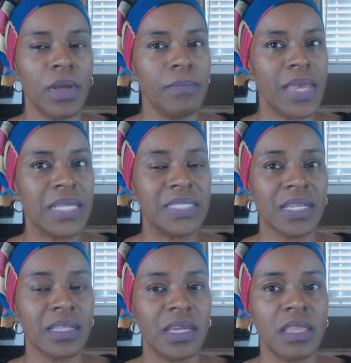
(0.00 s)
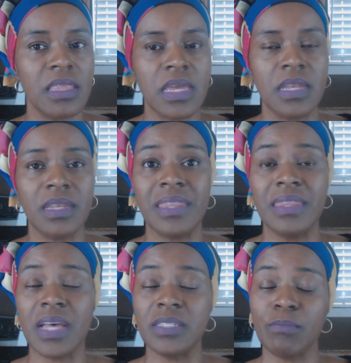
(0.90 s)
amazing length. And
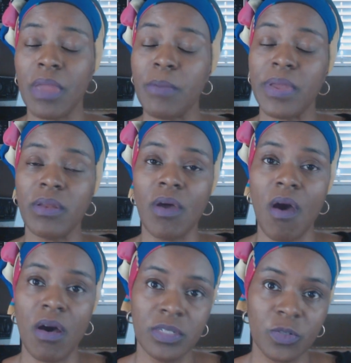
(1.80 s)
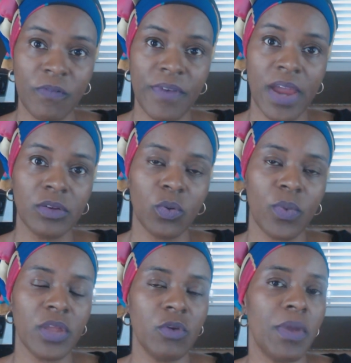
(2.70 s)
that's maybe an also factor
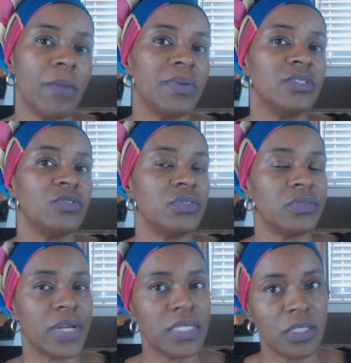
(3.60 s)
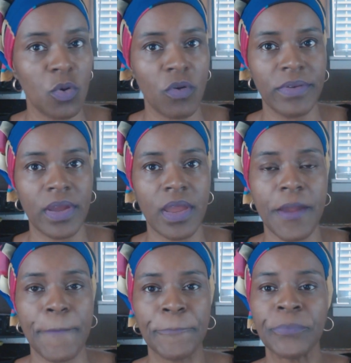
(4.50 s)
why you may be stressing over your
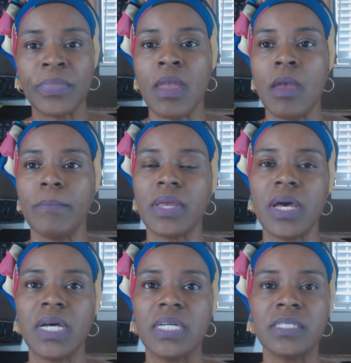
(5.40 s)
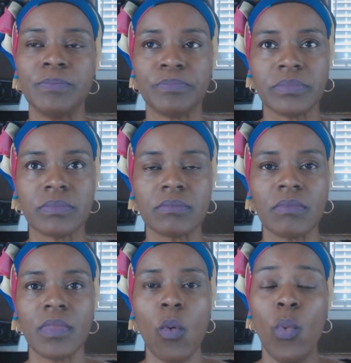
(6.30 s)
hair, because
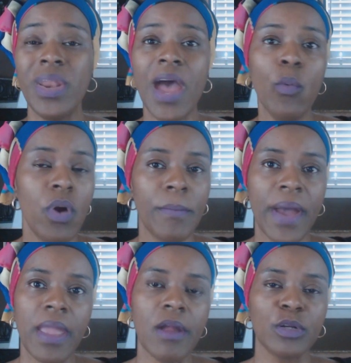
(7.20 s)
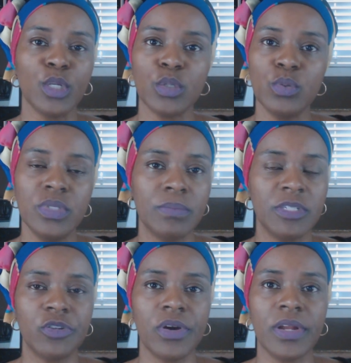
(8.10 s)
when I wore my hair loose
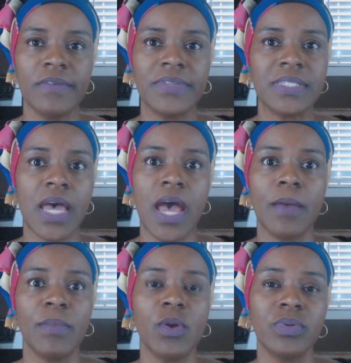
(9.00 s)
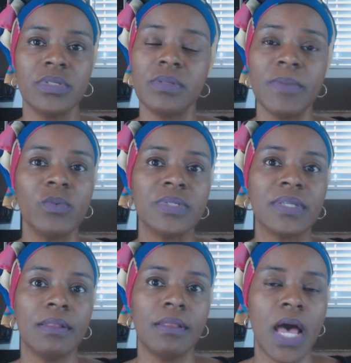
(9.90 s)
majority of the time, it was, to me, it
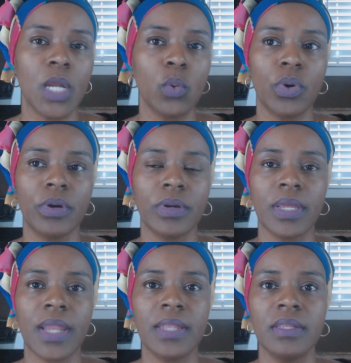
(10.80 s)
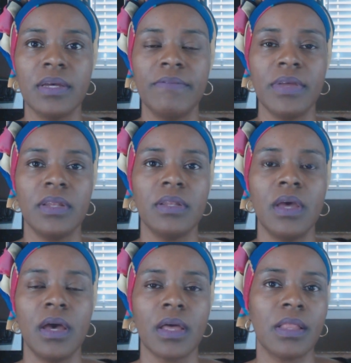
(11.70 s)
was a lot of work. And I live in
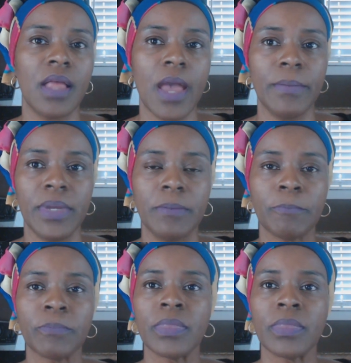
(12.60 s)
a climate